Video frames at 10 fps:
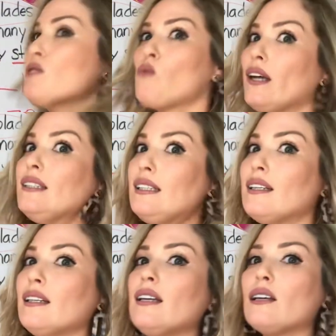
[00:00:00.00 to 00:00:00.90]
1
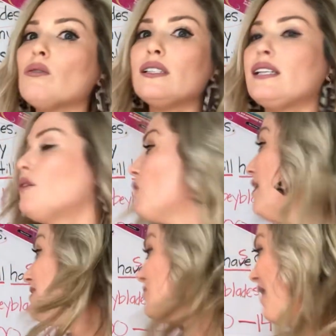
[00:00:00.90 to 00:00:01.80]
10 equals 10
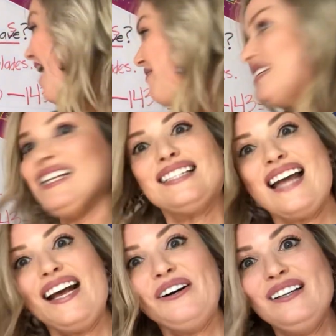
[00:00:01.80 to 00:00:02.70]
ones. Do I have tens
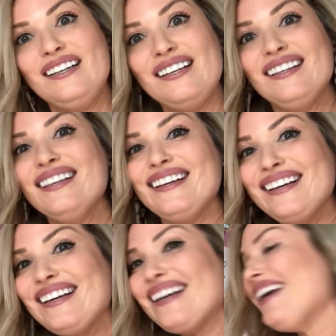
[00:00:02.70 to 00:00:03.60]
now?
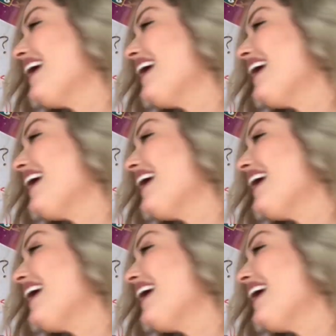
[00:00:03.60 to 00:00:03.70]
Yeah,